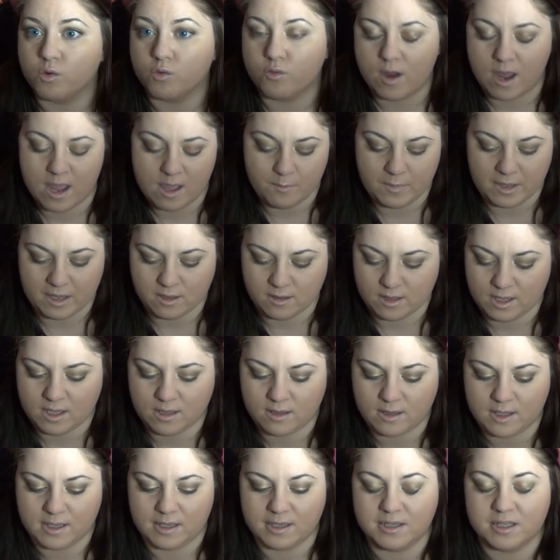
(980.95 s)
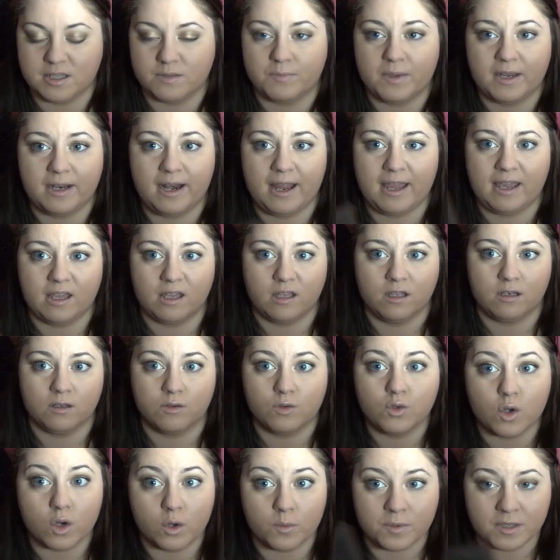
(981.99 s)
grabbing lately is my
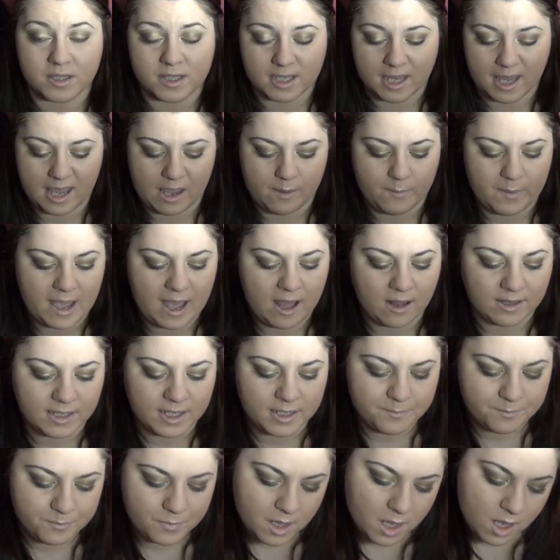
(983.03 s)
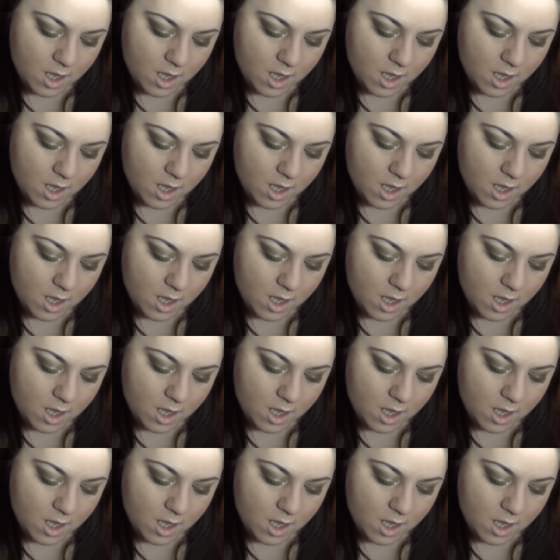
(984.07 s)
Naked Urban Decay palette.